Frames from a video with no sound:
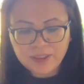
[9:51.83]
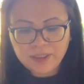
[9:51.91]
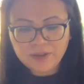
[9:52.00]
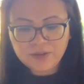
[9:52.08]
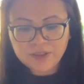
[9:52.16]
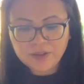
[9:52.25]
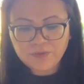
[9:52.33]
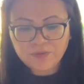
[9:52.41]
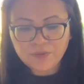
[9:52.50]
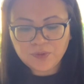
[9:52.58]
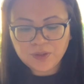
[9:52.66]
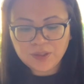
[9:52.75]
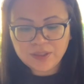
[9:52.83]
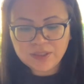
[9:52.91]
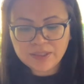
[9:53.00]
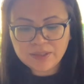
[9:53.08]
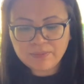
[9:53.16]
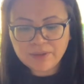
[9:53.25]
used for
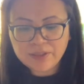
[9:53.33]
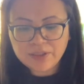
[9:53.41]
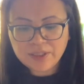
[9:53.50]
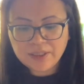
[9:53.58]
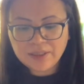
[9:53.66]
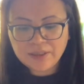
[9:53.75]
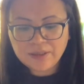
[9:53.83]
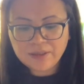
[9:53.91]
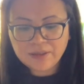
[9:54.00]
smudging.